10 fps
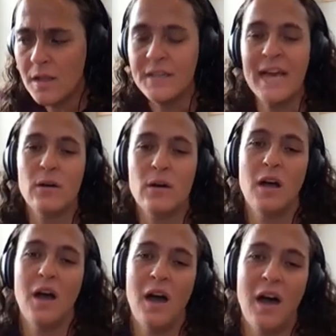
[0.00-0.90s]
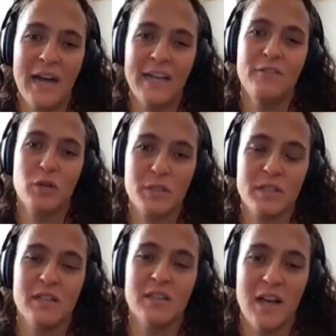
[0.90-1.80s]
Now, I have worked with
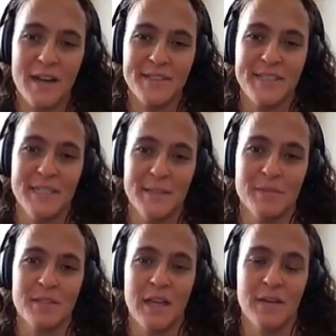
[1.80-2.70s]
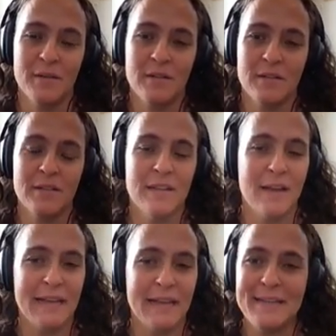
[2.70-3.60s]
a lot of teams, and
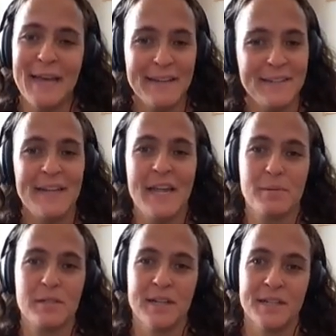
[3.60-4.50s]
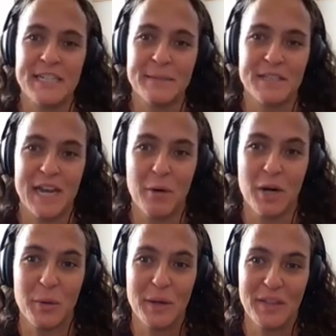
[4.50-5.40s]
not like ninety-eight percent of teams that I
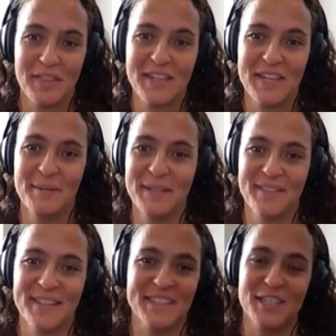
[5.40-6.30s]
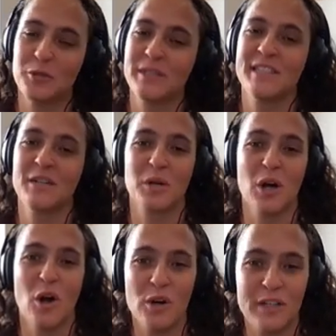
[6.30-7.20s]
work with, they come in and they say, Teresa, we're
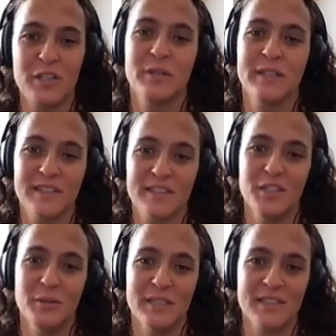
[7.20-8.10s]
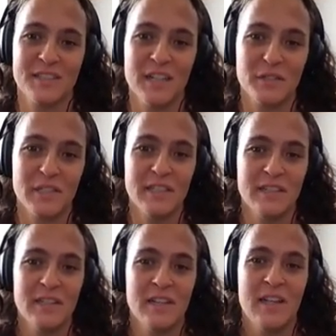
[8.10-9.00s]
already doing continuous discovery.
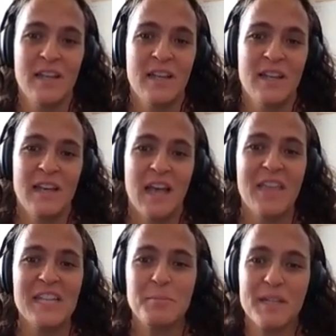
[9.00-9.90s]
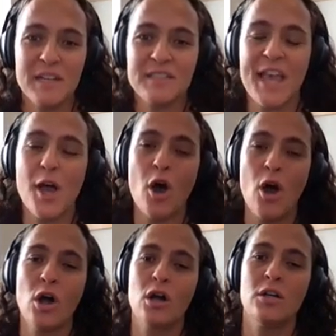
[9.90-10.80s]
And that's because they
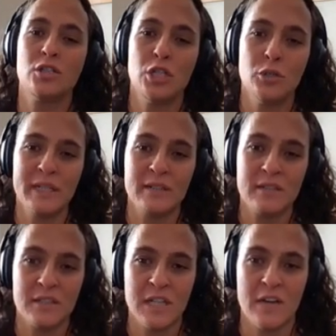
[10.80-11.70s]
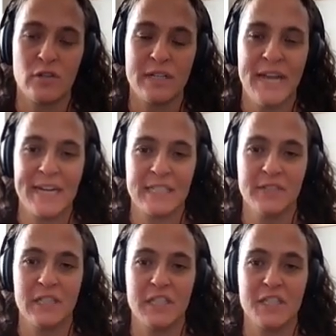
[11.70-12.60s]
are doing discovery
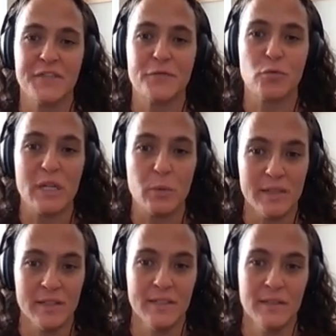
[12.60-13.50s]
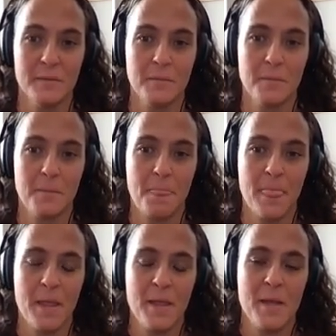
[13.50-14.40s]
activities frequently,
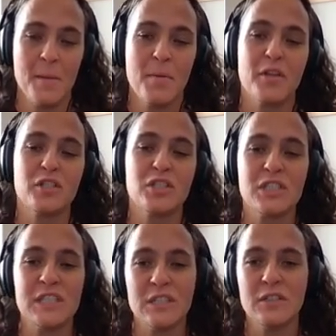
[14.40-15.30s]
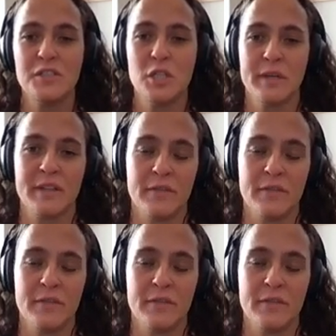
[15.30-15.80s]
but they're still doing